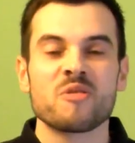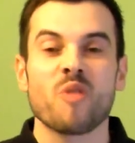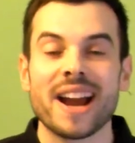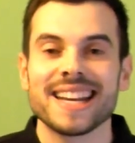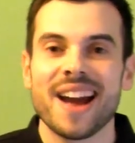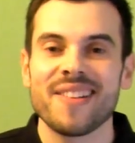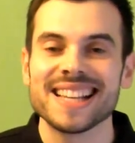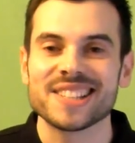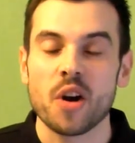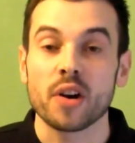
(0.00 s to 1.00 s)
Right, now
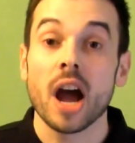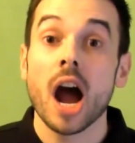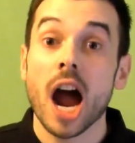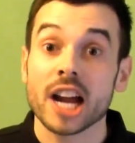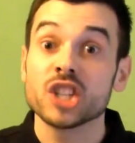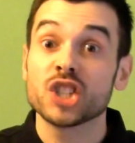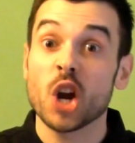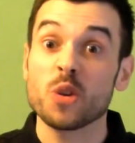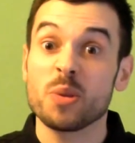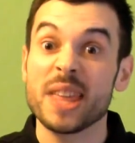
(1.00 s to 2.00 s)
he's gone. I can show
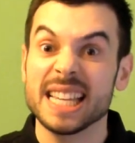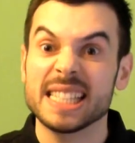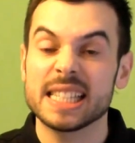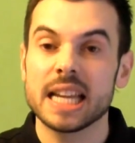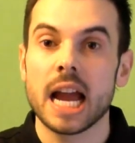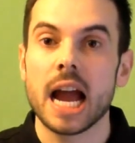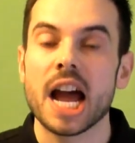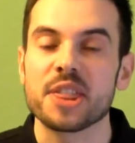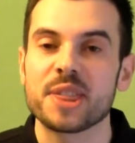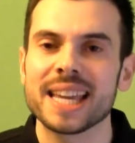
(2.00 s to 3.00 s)
you this.
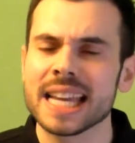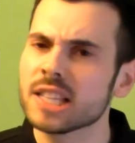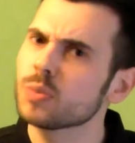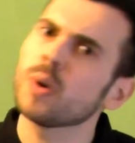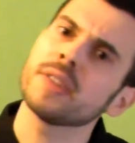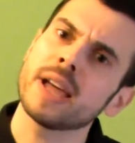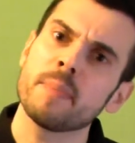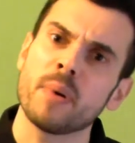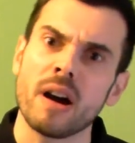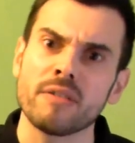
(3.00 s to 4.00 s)
I think it's what
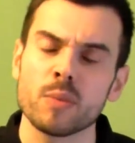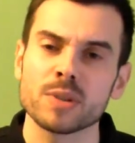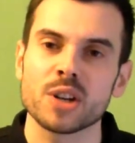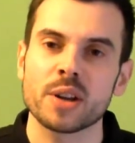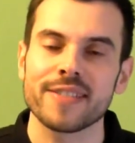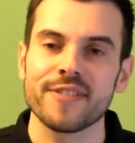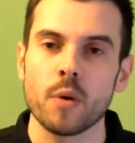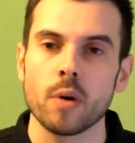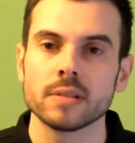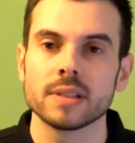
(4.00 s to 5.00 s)
that pirate was looking
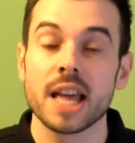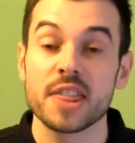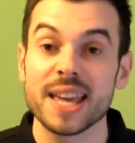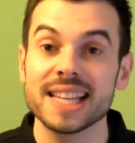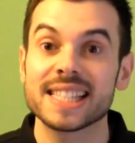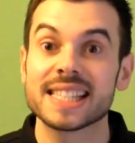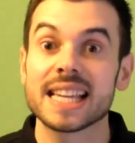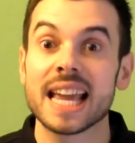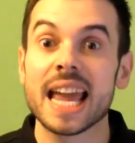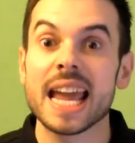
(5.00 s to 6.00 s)
for.
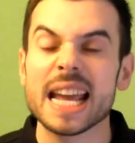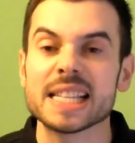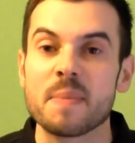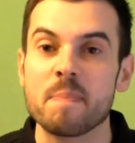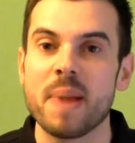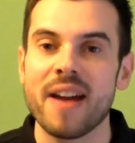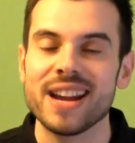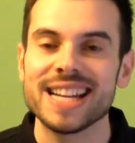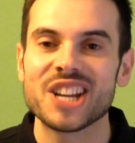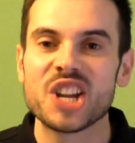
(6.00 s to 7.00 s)
This is a
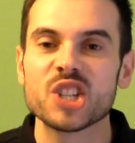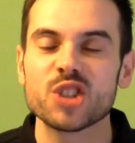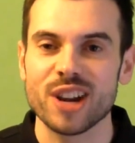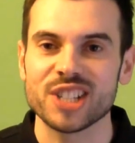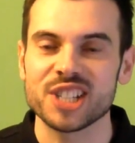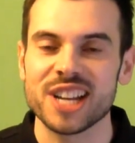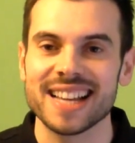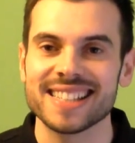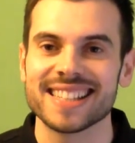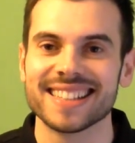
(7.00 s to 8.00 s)
buried treasure
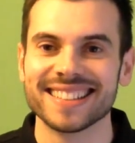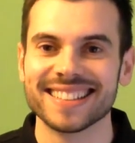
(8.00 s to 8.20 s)
chest.